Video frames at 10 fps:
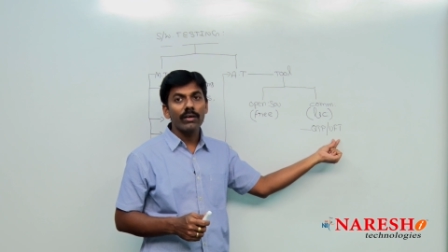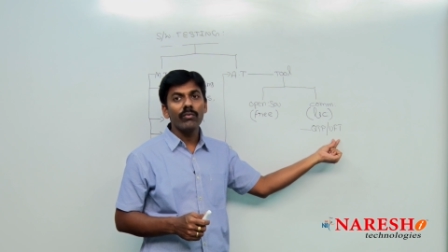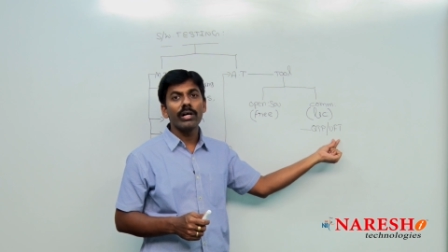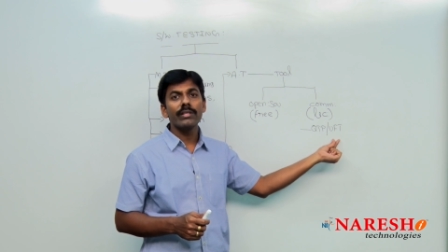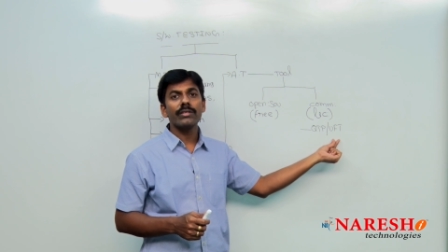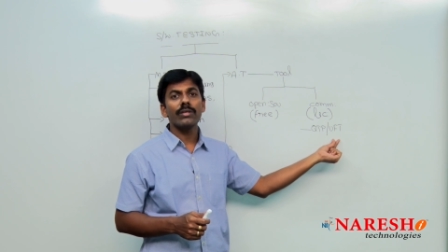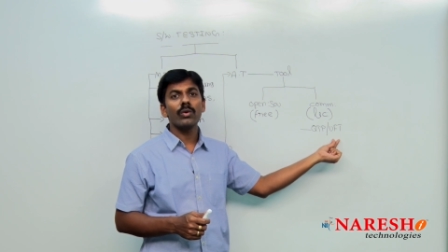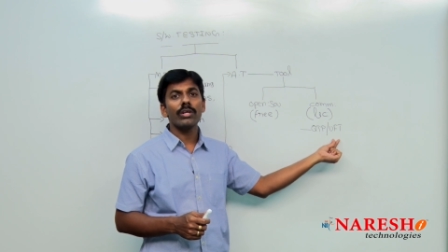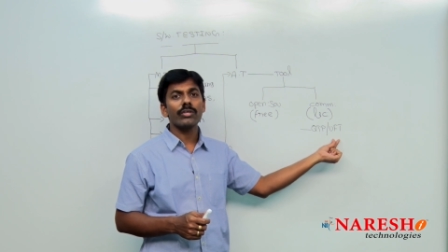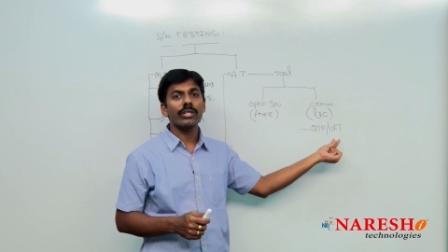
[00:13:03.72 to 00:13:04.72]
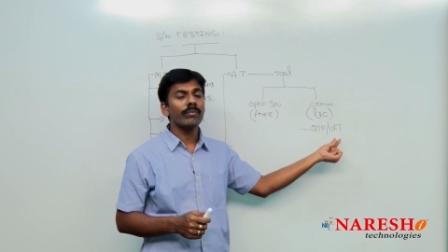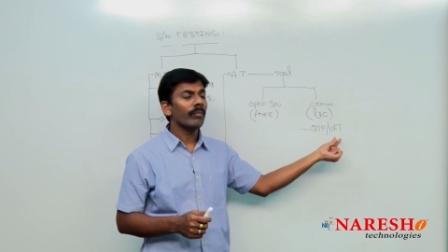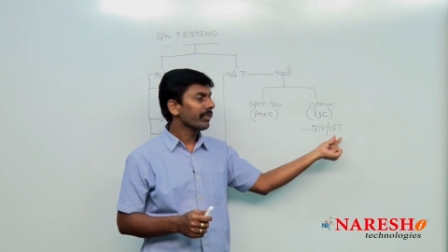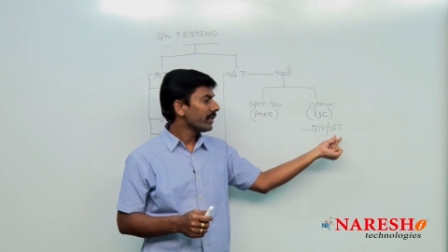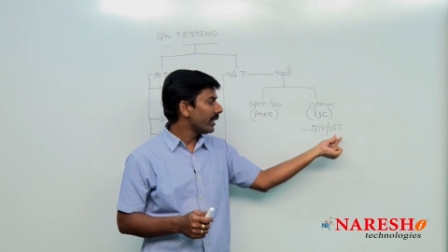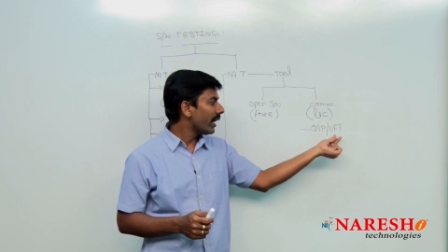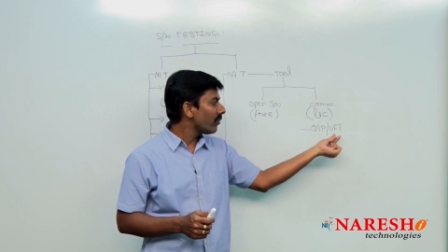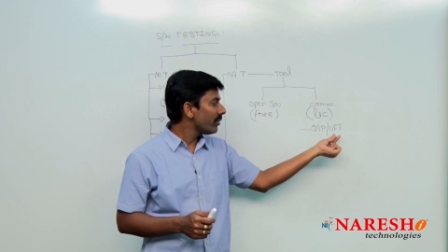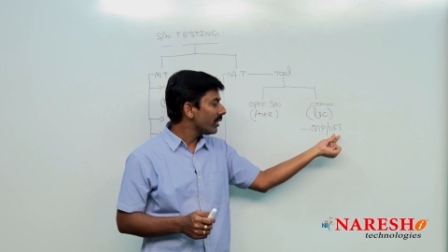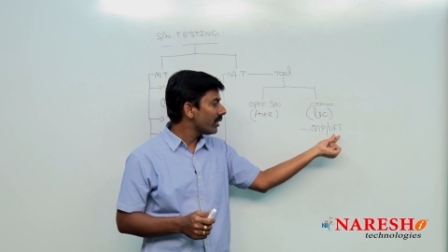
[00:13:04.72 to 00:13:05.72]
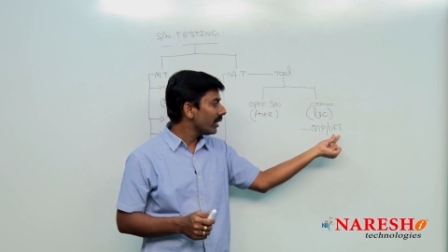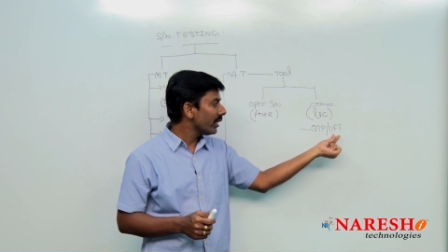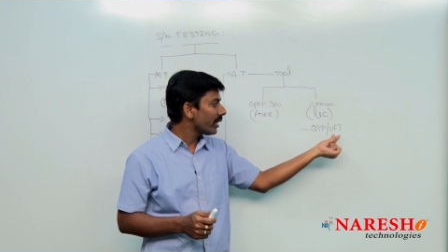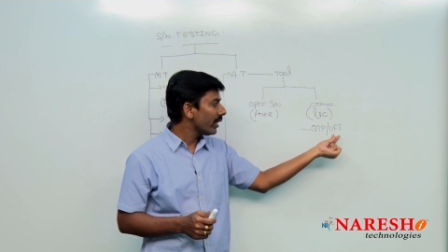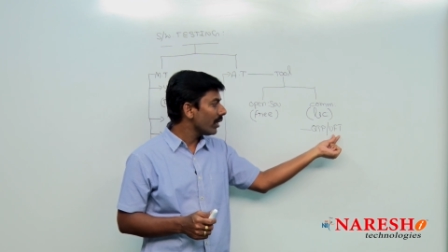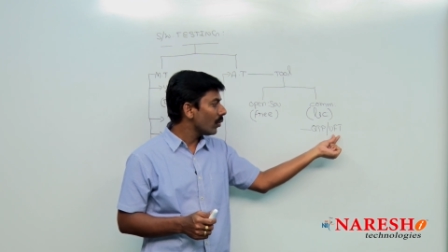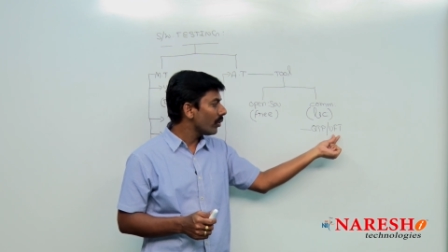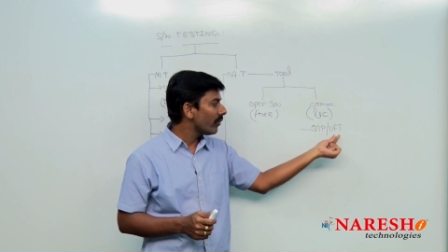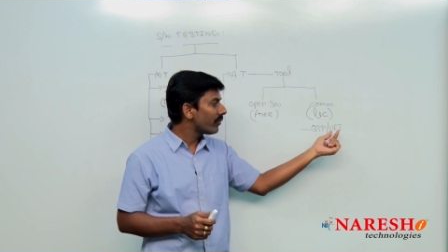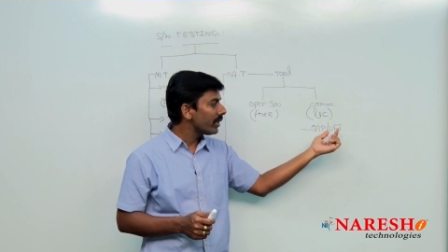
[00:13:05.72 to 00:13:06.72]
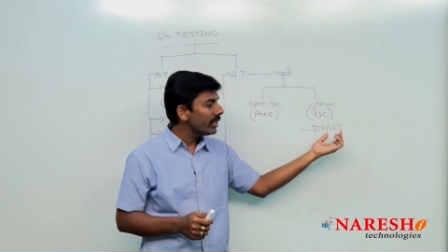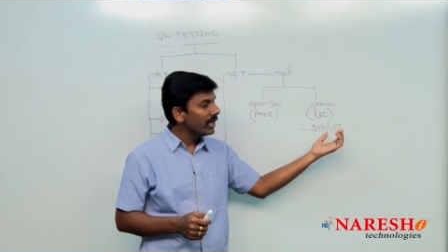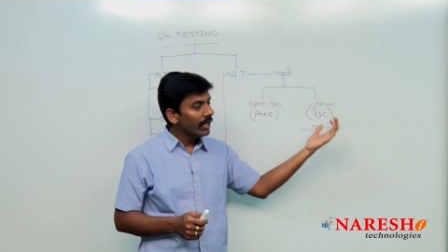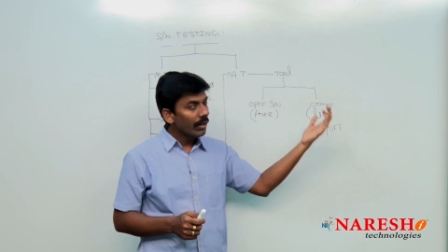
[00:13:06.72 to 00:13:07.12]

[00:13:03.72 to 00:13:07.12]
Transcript: advanced version that we are taking UFT.